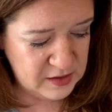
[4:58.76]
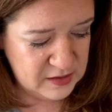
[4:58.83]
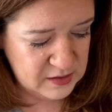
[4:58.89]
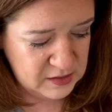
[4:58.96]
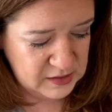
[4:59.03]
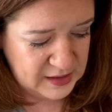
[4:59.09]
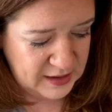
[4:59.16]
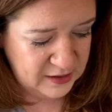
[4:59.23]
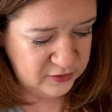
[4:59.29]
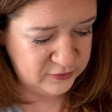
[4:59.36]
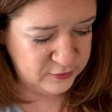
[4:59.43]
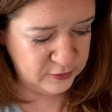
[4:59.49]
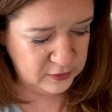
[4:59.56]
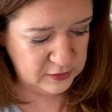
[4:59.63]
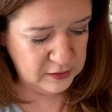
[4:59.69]
in the
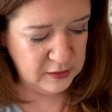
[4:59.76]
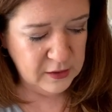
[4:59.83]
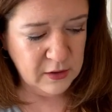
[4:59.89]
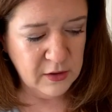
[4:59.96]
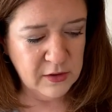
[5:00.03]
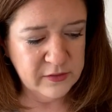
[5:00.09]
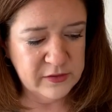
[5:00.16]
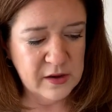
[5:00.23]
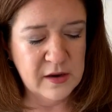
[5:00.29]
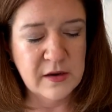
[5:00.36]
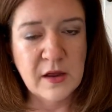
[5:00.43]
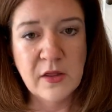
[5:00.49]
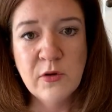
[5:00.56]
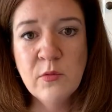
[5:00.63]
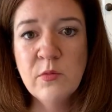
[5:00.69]
last few years,
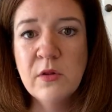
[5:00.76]
another